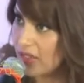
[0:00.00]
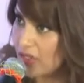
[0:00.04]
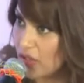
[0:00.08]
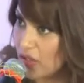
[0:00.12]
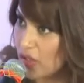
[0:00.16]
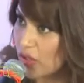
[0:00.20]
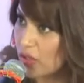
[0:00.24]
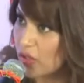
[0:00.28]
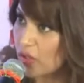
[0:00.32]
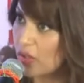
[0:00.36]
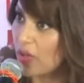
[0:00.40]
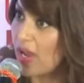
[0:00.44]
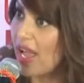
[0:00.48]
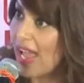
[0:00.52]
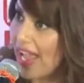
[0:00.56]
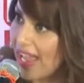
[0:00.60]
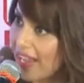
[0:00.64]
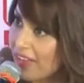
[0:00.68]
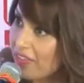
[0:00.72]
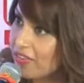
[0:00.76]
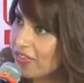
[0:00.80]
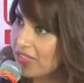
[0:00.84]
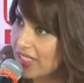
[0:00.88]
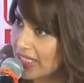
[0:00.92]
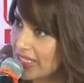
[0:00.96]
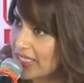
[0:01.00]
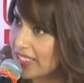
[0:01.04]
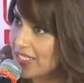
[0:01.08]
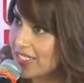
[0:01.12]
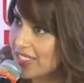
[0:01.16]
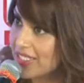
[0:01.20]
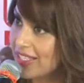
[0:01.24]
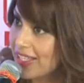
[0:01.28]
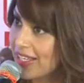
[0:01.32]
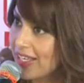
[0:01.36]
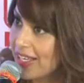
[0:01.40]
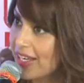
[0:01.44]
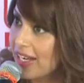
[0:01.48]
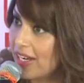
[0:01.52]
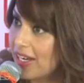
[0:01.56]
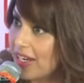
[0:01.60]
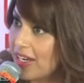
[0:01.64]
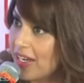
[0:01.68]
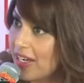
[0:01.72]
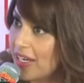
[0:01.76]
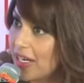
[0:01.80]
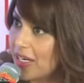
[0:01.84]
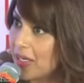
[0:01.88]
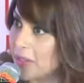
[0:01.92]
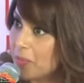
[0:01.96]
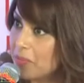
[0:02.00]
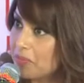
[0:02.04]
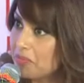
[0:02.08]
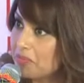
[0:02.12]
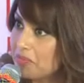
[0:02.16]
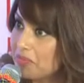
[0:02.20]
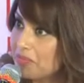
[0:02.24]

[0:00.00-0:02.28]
you know, to have these uh,